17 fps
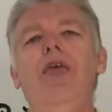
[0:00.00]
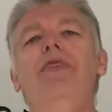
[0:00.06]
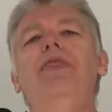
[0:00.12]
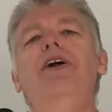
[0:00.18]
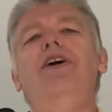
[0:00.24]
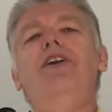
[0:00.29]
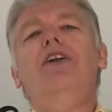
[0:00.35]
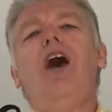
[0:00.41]

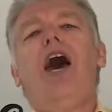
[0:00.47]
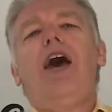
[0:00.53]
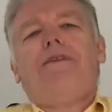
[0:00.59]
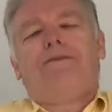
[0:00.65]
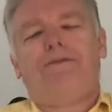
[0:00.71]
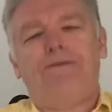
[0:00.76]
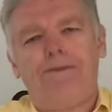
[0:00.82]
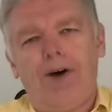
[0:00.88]
They're
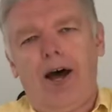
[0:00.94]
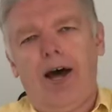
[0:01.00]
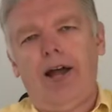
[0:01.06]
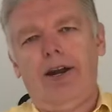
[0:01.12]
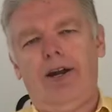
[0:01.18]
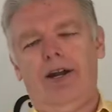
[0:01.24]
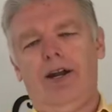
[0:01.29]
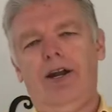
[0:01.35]
not
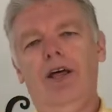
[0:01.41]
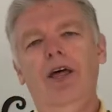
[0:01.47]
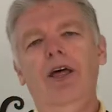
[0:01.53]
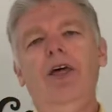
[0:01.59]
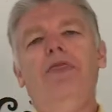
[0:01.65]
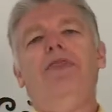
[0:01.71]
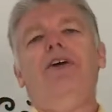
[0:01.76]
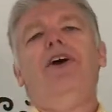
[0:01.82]
fun.
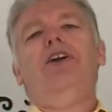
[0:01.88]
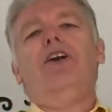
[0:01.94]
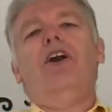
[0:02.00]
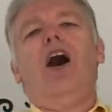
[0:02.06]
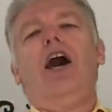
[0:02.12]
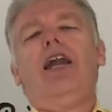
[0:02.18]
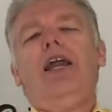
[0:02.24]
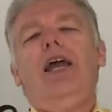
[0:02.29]
They're
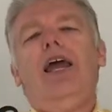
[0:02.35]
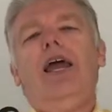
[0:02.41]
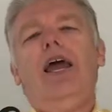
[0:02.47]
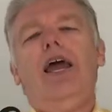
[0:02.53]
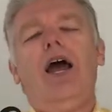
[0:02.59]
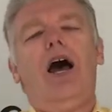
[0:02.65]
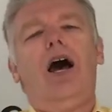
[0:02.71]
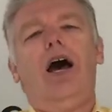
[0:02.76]
not
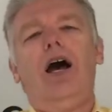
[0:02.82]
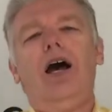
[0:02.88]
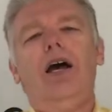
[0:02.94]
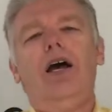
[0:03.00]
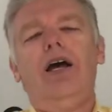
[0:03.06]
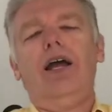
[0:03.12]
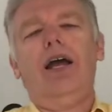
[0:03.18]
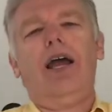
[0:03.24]

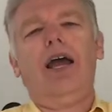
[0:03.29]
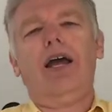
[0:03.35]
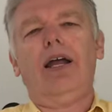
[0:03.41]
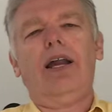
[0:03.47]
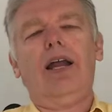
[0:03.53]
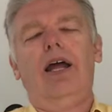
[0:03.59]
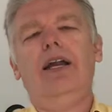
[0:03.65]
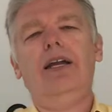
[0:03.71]
uh,
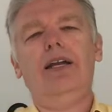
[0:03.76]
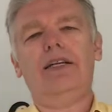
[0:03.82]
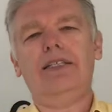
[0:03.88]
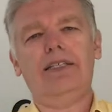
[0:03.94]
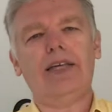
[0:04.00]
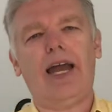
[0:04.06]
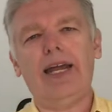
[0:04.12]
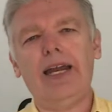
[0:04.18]
an
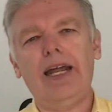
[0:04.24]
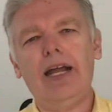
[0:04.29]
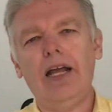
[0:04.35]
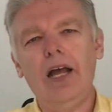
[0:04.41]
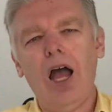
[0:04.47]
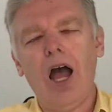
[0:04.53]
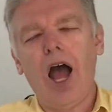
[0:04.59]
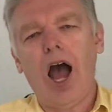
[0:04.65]

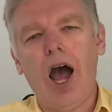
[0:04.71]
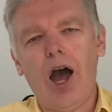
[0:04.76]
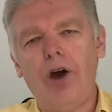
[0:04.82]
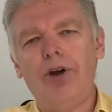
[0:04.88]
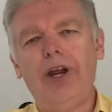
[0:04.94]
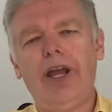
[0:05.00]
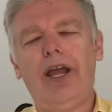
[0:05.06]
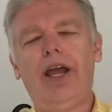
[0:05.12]
exciting
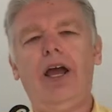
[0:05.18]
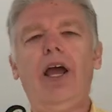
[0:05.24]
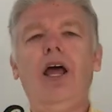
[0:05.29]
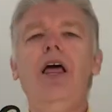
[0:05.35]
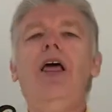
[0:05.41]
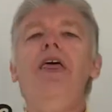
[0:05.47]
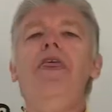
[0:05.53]
outing.